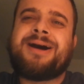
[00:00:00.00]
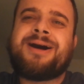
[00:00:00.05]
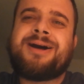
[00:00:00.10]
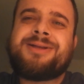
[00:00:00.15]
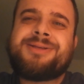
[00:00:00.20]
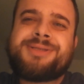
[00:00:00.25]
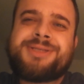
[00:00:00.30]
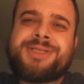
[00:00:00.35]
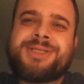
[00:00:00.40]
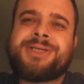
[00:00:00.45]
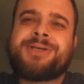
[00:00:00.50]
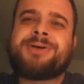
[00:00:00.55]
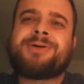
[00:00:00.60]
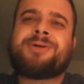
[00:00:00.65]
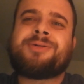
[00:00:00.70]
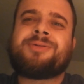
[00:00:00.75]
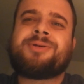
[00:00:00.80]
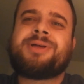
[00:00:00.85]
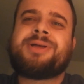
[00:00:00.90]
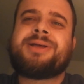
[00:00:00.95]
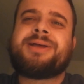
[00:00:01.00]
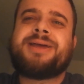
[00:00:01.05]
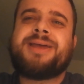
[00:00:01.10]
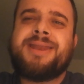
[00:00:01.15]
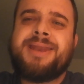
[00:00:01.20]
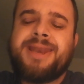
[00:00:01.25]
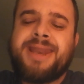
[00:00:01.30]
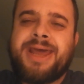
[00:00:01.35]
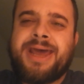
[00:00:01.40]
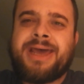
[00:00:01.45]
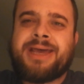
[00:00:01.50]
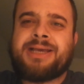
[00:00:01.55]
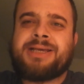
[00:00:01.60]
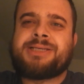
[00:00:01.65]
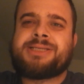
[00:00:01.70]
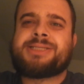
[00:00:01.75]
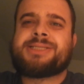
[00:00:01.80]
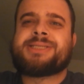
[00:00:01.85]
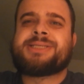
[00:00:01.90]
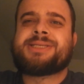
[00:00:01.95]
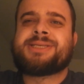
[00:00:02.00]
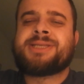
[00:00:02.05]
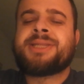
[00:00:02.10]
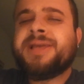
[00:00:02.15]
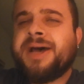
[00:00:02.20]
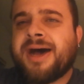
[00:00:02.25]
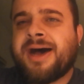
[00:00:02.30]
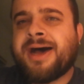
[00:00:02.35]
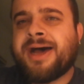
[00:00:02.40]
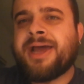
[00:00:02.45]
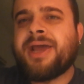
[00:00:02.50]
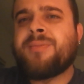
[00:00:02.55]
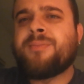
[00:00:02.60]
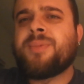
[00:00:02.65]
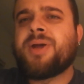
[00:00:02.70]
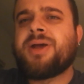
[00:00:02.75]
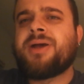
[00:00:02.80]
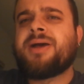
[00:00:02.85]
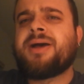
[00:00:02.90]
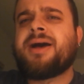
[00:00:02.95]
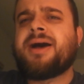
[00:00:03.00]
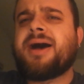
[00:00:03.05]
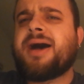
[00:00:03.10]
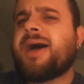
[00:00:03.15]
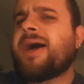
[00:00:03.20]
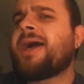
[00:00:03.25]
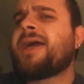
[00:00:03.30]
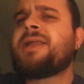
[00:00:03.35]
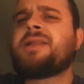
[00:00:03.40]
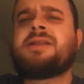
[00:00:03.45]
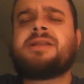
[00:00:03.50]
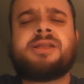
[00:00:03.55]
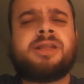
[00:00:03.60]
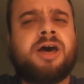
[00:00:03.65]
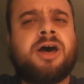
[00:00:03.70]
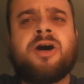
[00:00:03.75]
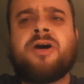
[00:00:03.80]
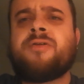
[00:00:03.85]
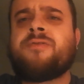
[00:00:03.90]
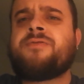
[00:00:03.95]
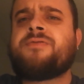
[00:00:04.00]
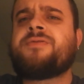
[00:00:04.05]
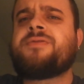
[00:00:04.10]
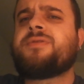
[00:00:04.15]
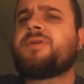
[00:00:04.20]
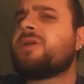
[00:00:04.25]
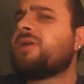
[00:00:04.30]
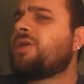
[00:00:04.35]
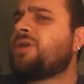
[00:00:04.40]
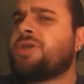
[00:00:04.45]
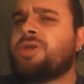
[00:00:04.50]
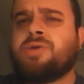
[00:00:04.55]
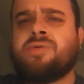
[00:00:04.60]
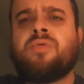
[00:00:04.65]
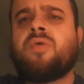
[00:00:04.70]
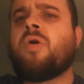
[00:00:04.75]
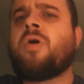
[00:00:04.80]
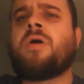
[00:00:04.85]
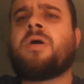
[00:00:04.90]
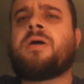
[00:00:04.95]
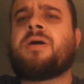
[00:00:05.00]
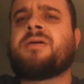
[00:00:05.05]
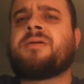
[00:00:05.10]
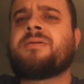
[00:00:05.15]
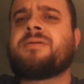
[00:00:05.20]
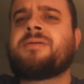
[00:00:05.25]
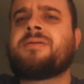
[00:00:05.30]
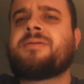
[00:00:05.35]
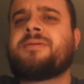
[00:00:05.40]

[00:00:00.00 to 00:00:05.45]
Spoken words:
Until next time. I love you all.